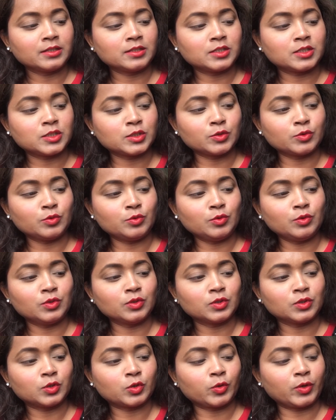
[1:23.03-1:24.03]
2,
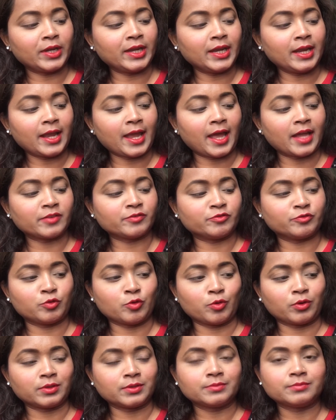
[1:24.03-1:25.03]
3 and
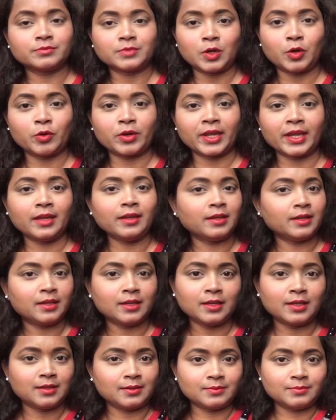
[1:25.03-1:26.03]
4. Okay,
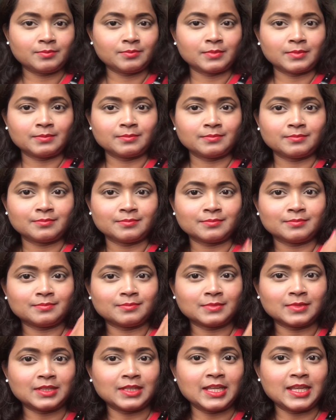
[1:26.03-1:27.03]

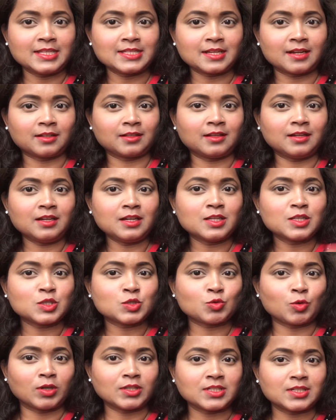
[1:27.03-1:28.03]
these are the
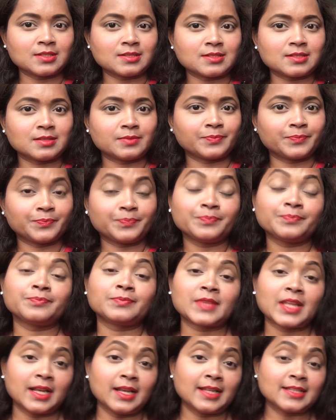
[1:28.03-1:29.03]
swatches.
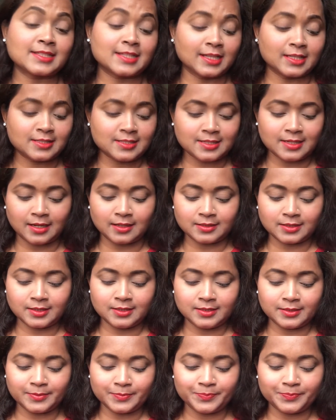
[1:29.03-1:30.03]
Let's get
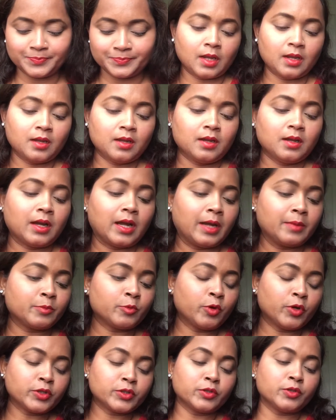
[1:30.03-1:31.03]
started. I'm
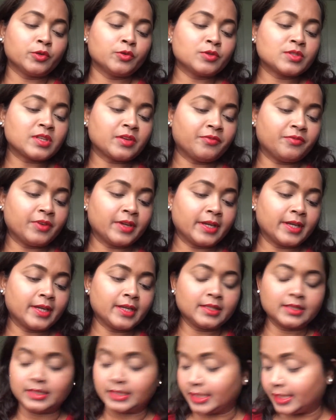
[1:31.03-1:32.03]
going to use a
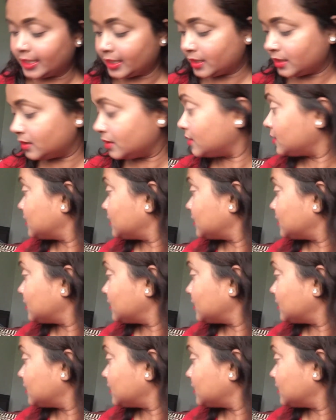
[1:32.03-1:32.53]
very thick,